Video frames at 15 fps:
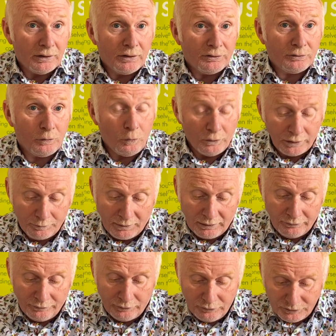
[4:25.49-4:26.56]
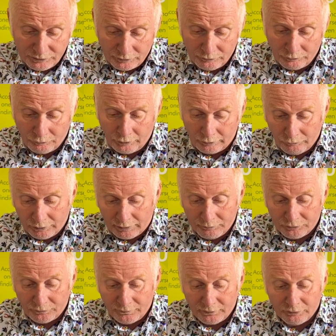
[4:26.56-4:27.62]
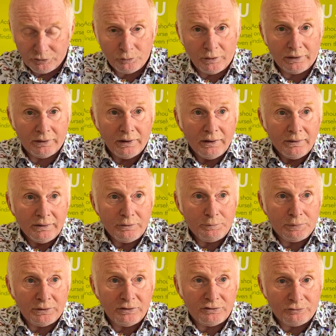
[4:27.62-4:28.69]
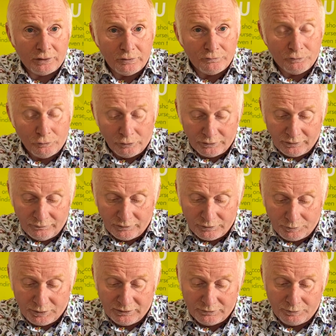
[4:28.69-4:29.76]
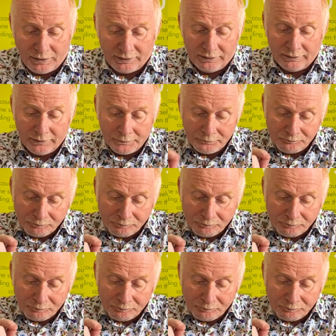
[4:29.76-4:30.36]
So what about those? What happens to those? Well, it's pretty straightforward in this piece, Paddy.